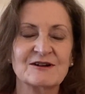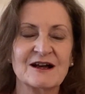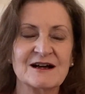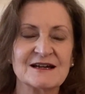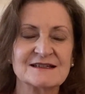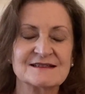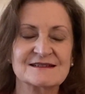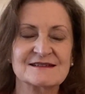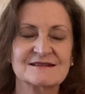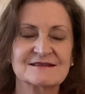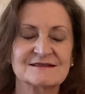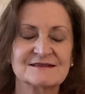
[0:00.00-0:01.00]
eyes
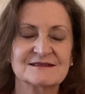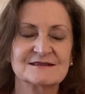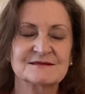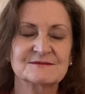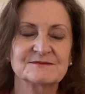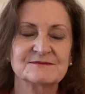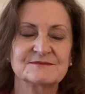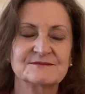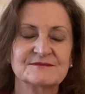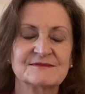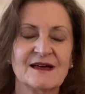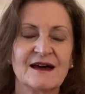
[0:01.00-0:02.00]

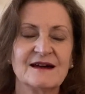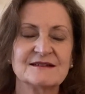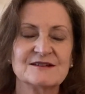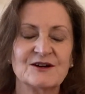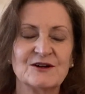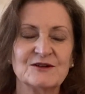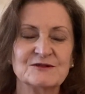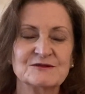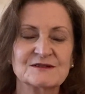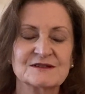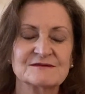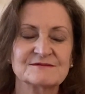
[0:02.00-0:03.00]
and
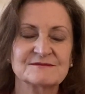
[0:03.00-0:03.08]
hold.